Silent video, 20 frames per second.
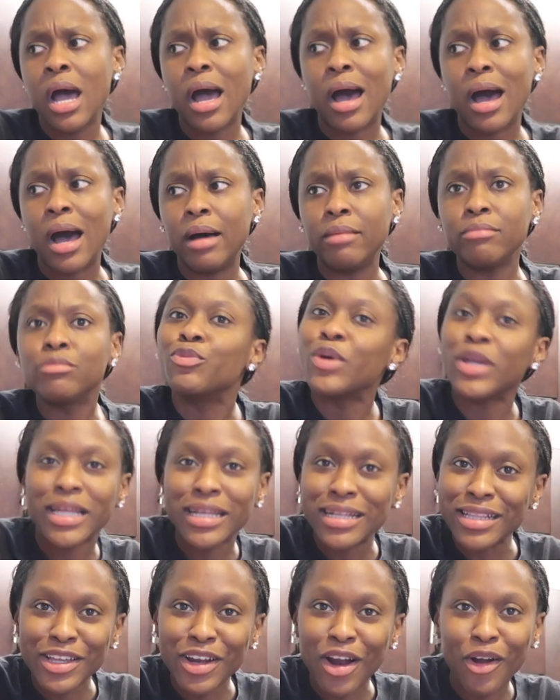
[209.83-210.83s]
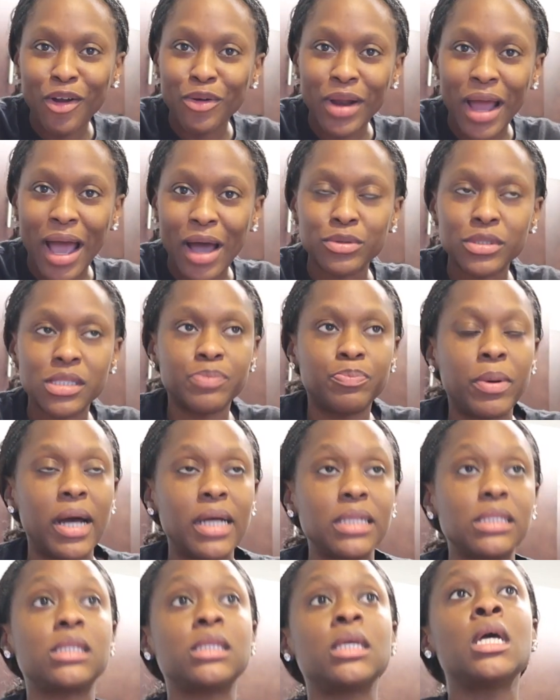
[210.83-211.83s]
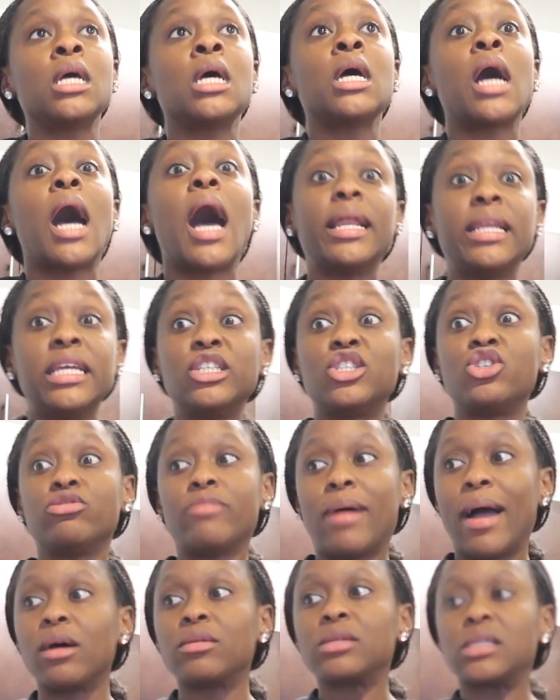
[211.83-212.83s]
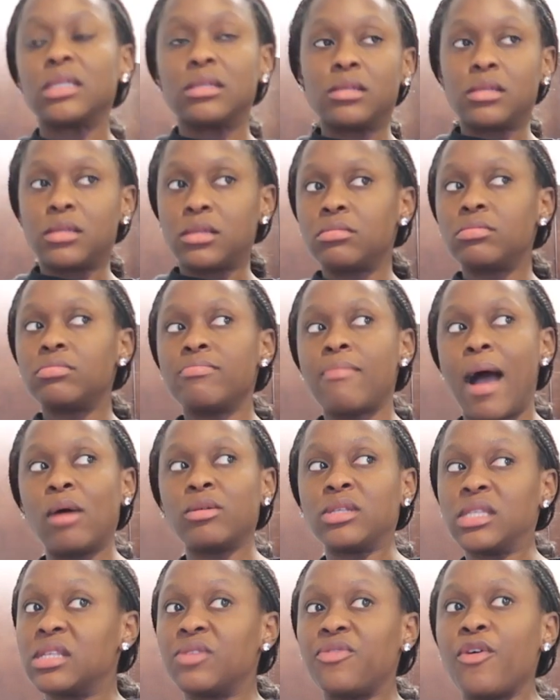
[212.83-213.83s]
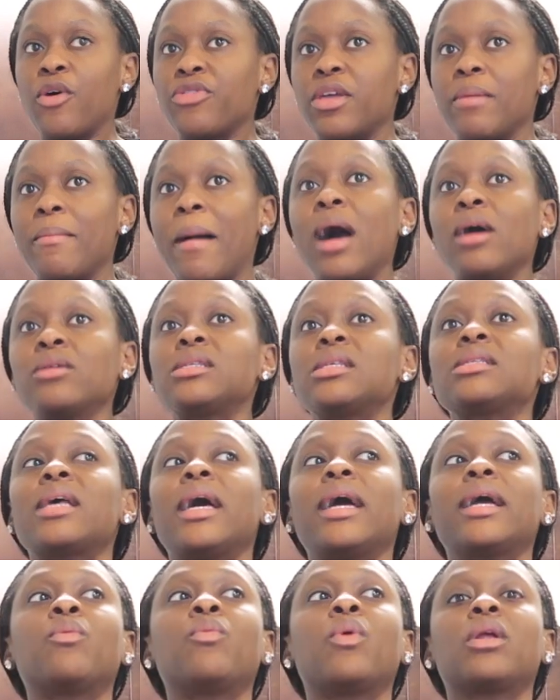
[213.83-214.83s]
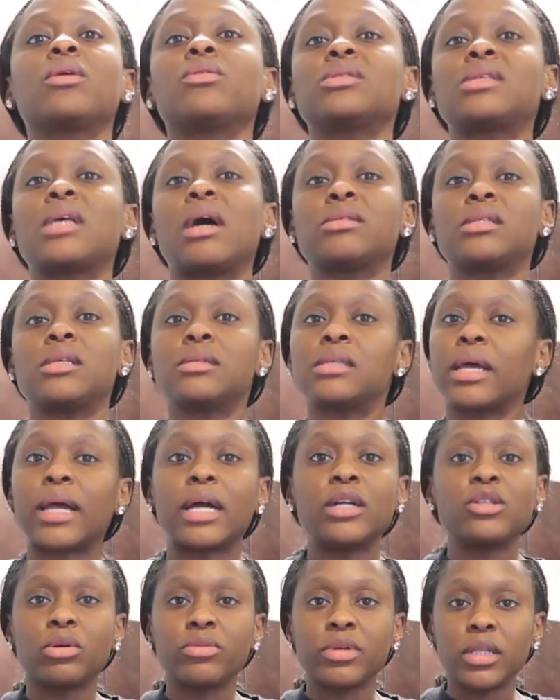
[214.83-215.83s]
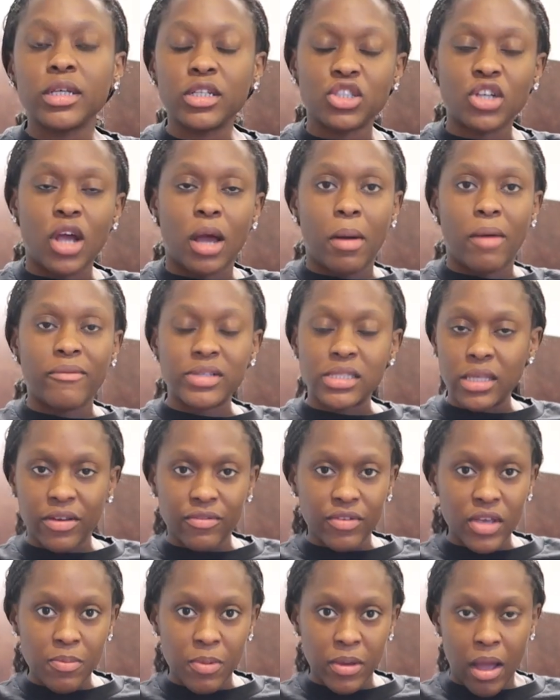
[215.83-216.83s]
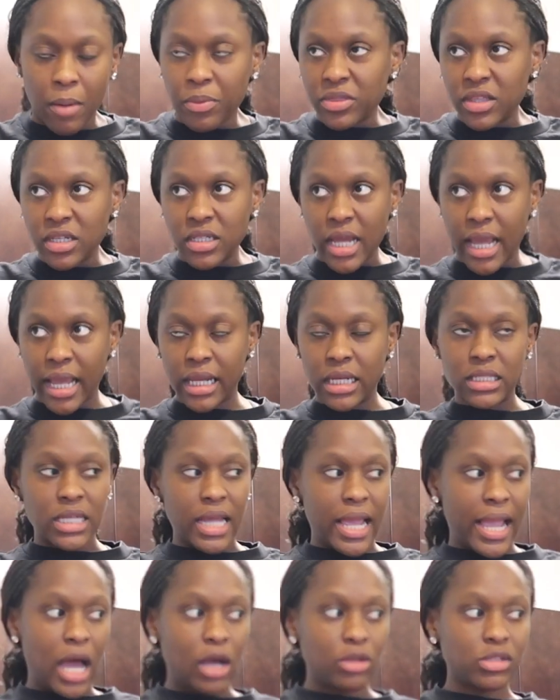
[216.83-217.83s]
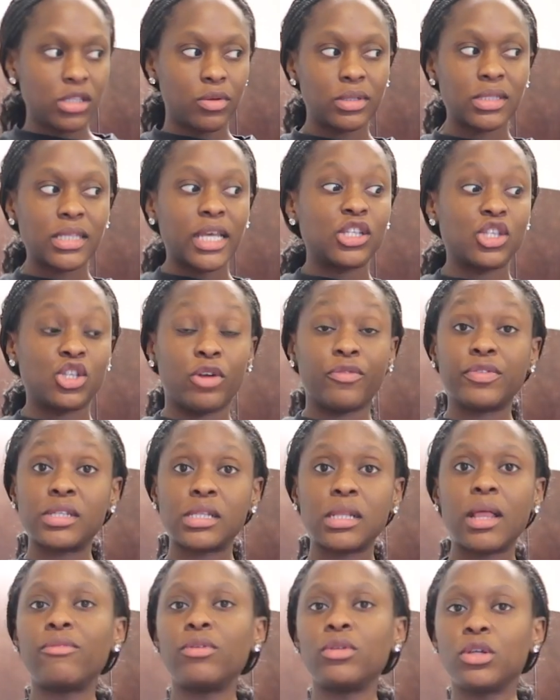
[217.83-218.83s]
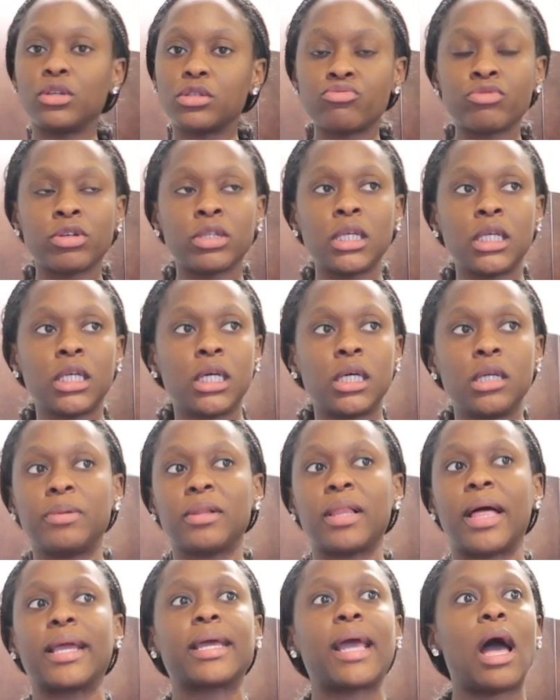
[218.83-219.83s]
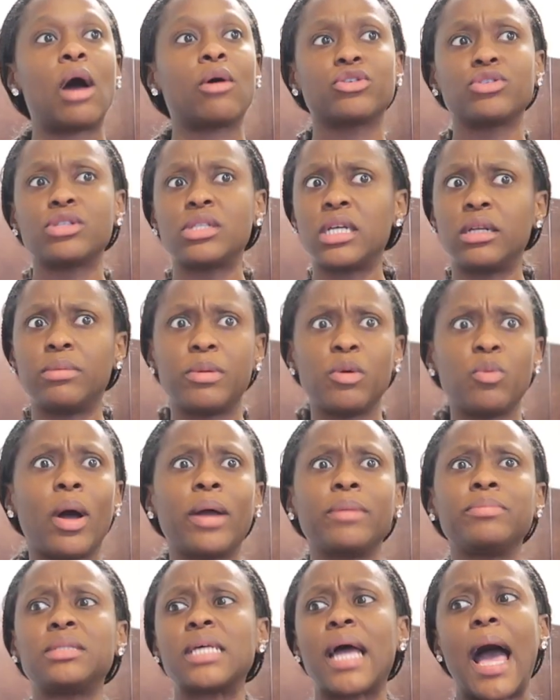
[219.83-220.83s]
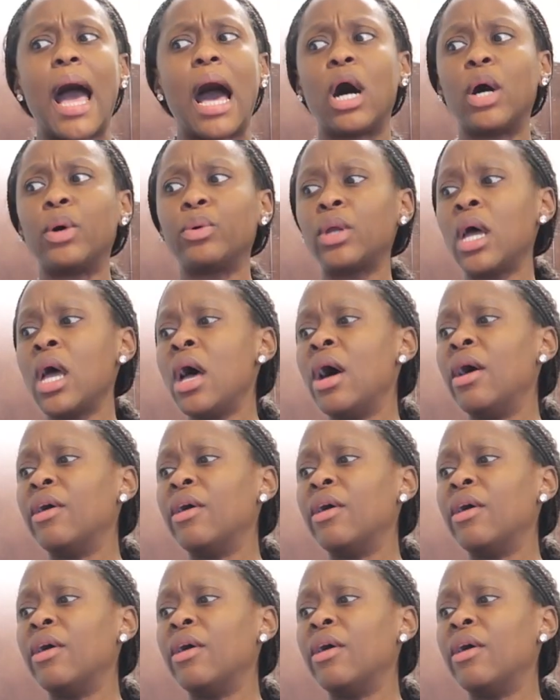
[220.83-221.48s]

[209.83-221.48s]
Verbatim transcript: Um, we can clean our own house, but I need to. My house is my house is filthy. My house is like one of those houses, like I do a really good job, obviously, of keeping up with it day in and day out. So it's like surface level looks really good, but like counters need to be wiped down,